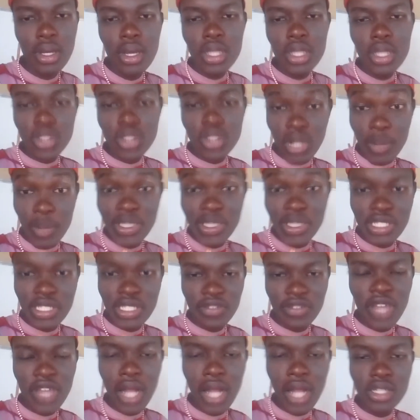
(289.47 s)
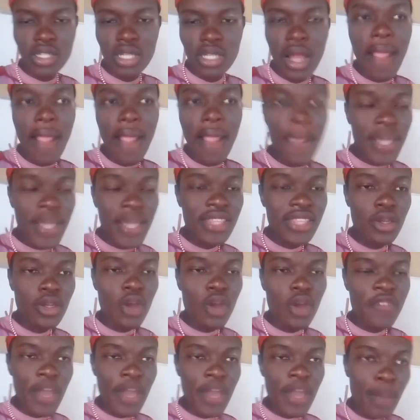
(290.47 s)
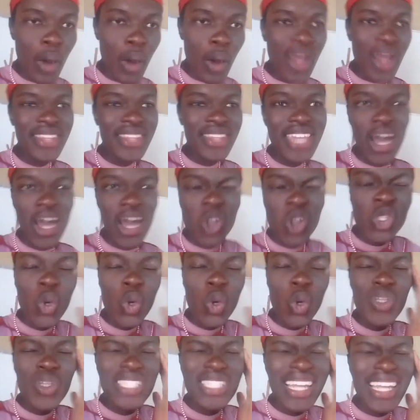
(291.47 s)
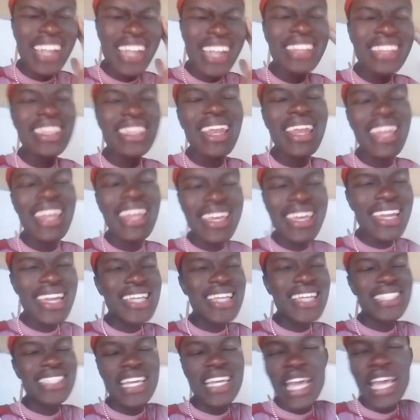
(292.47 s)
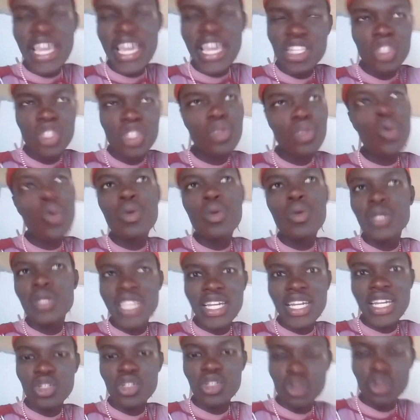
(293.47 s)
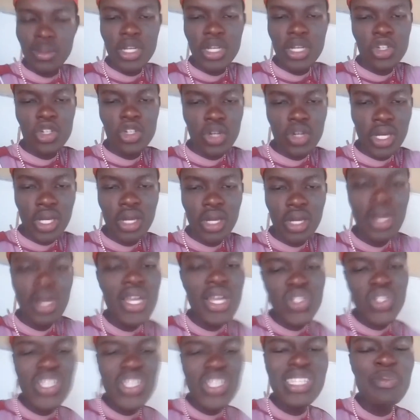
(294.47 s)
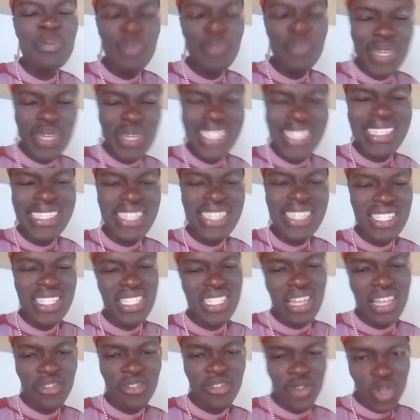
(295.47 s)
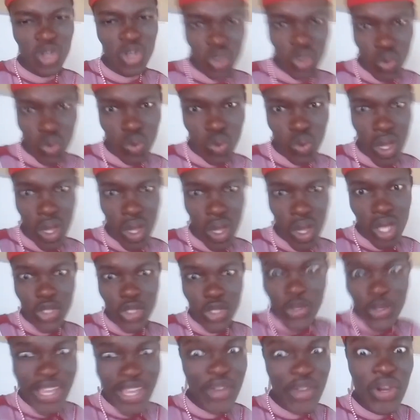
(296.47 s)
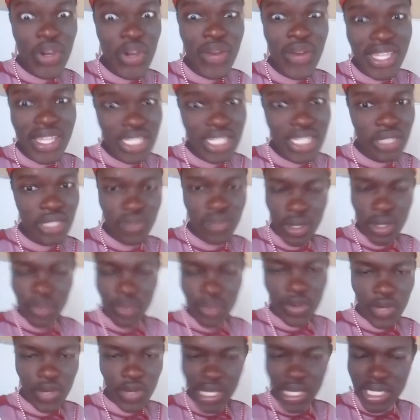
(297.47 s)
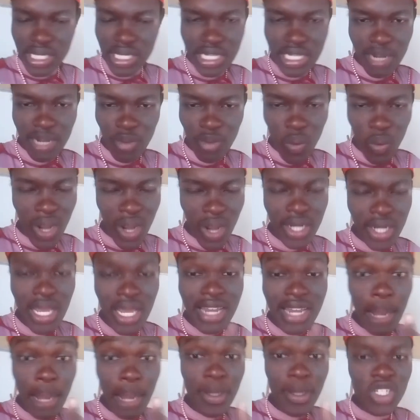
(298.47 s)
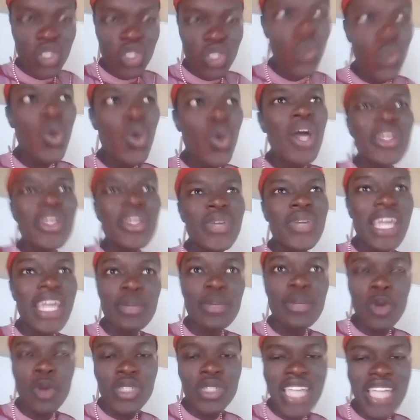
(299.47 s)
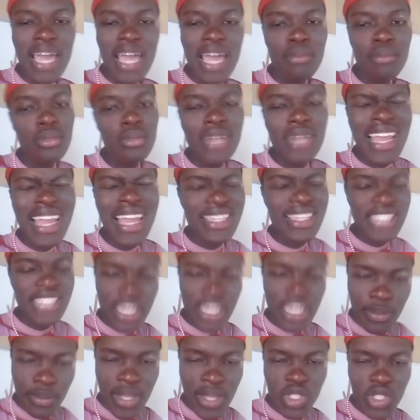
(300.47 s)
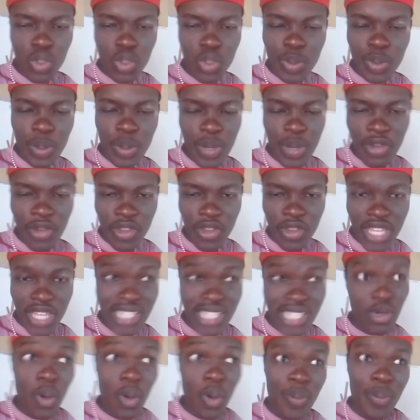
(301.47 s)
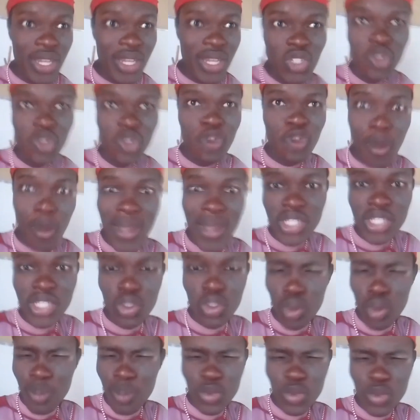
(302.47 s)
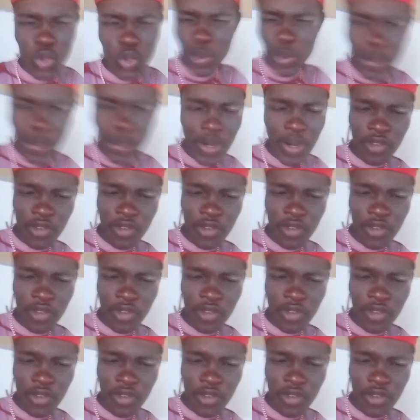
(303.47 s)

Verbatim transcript: It's going to be difficult. By the November one, they're also considering the learners that are at schools that are doing matric. So it's a bit easier for you. So a rewrite is very, very easy, number one. Number two, you get more time, like 10 months to prepare for that compared to 4 months to prepare